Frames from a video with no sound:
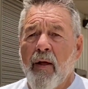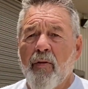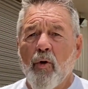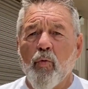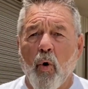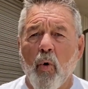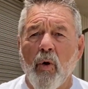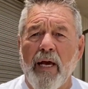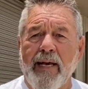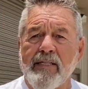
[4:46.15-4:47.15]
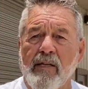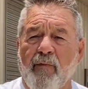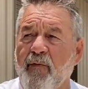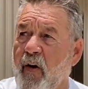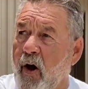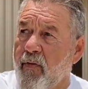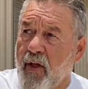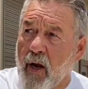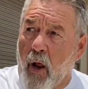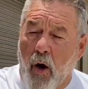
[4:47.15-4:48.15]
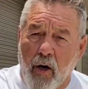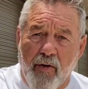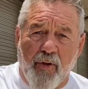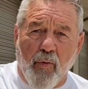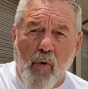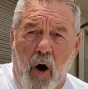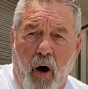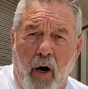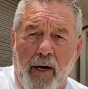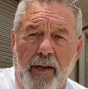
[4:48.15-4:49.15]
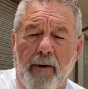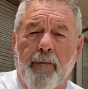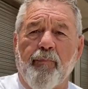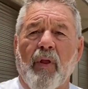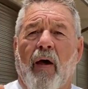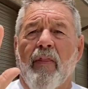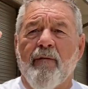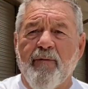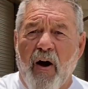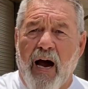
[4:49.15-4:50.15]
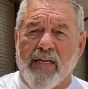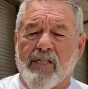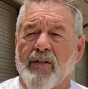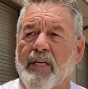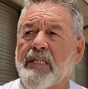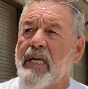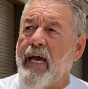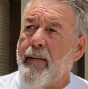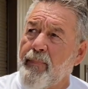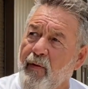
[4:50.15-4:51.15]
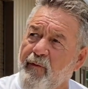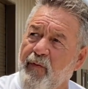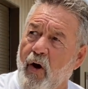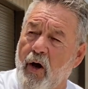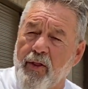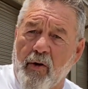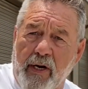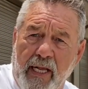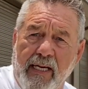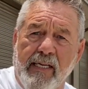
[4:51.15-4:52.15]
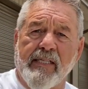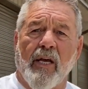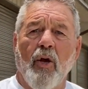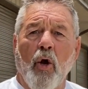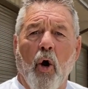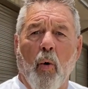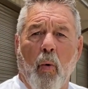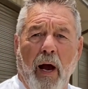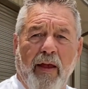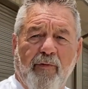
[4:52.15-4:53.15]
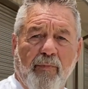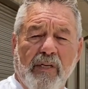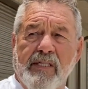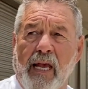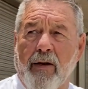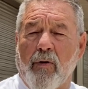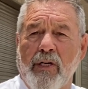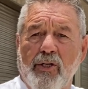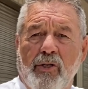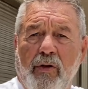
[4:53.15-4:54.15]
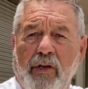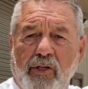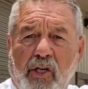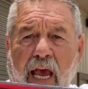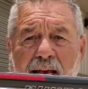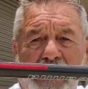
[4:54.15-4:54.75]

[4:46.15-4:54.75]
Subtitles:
The rule is the longer the rod and the faster the tip, the further it is away from the center of your chest,